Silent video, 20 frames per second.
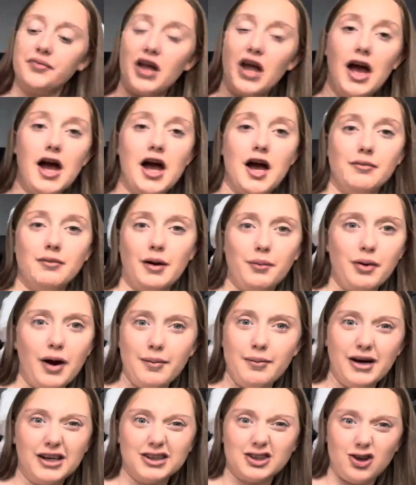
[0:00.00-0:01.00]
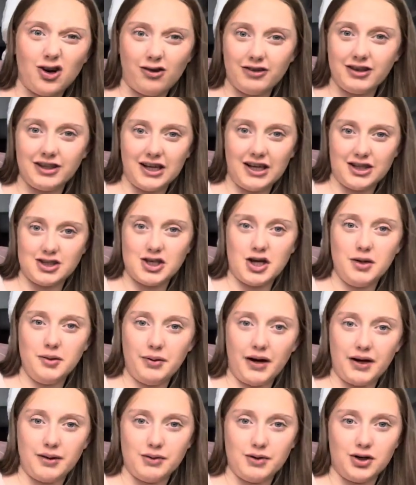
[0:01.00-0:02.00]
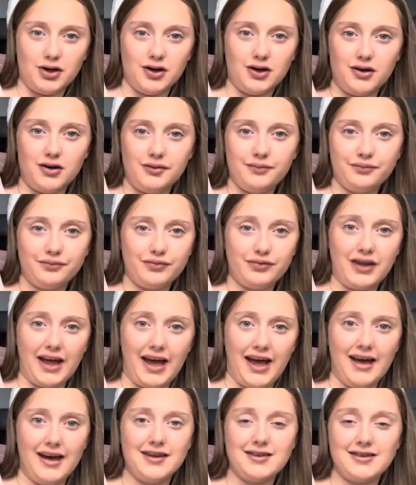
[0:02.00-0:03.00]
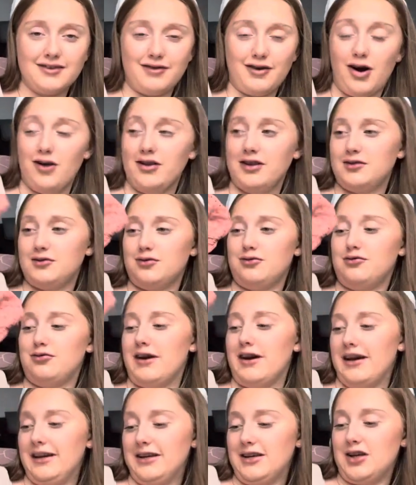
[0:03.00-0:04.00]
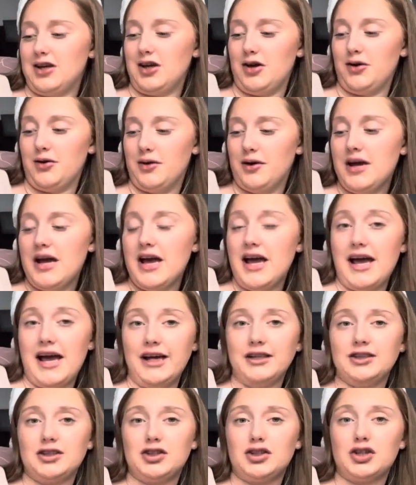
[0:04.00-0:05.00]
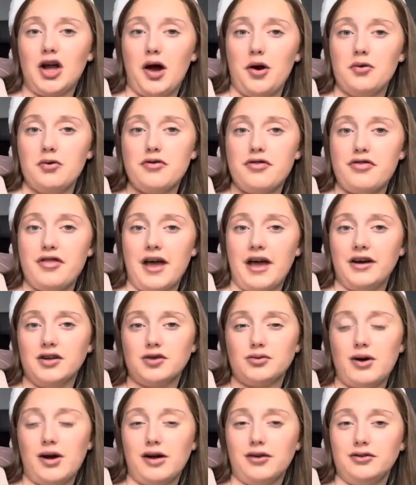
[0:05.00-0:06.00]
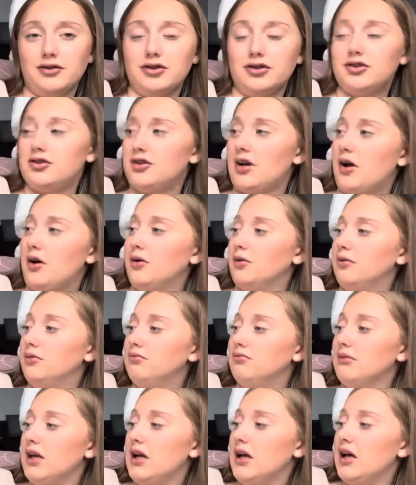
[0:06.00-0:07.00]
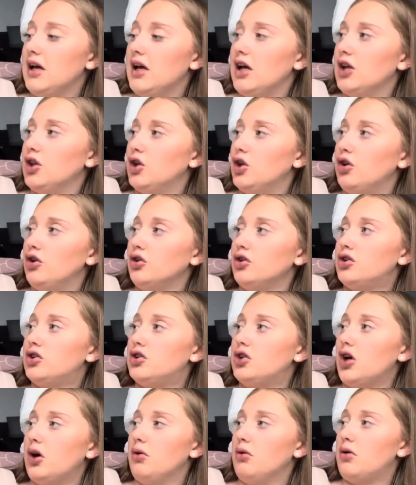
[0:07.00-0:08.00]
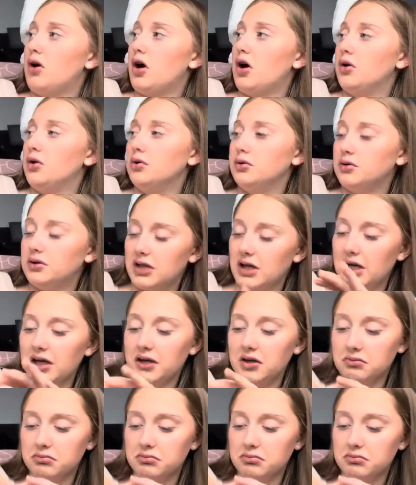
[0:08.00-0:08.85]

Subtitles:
Like Primark's not really that cheap anymore. This, thought this was really cute. It's so thin as well and just so, looks so cozy.